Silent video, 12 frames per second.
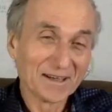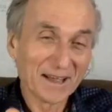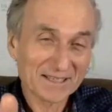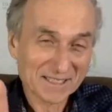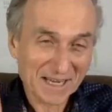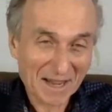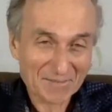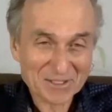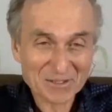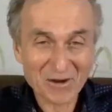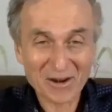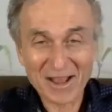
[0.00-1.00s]
as time
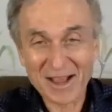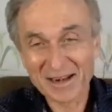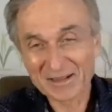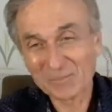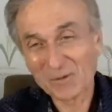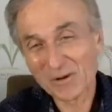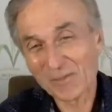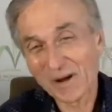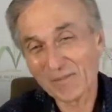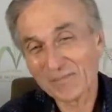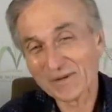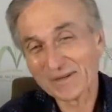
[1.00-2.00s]
has gone on and put them
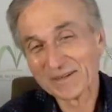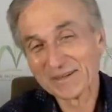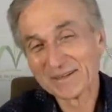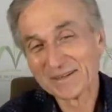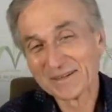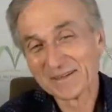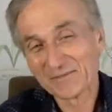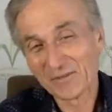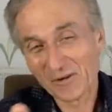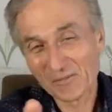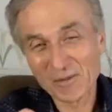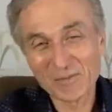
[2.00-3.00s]
up
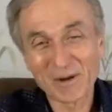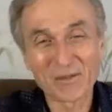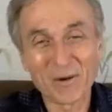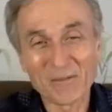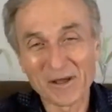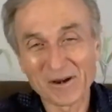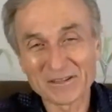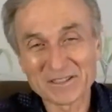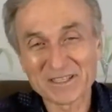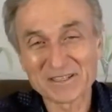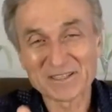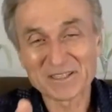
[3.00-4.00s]
for people on the webinar to
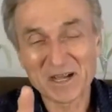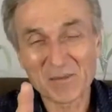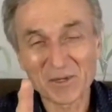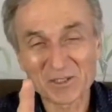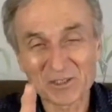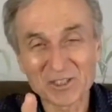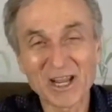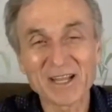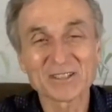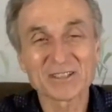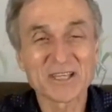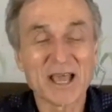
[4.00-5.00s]
see just how much
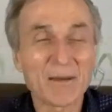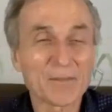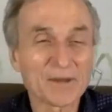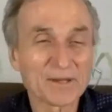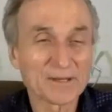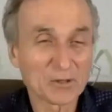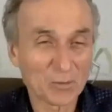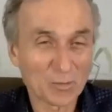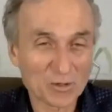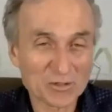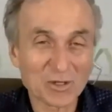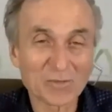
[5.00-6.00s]
change has happened in your
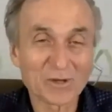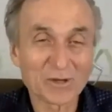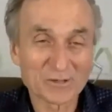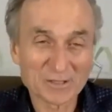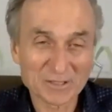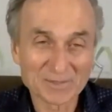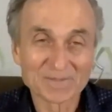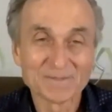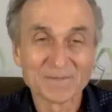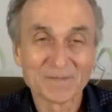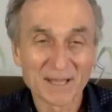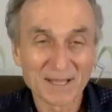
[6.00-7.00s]
personal appearance
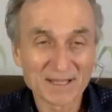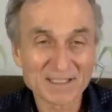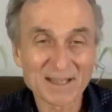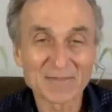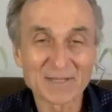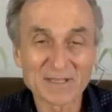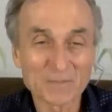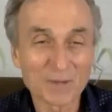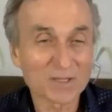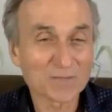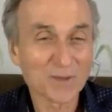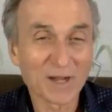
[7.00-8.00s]
and the 70
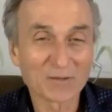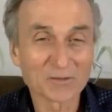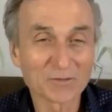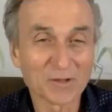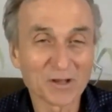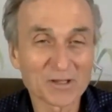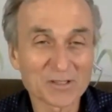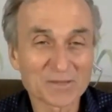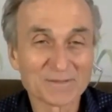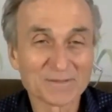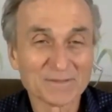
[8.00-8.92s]
plus pounds you've lost.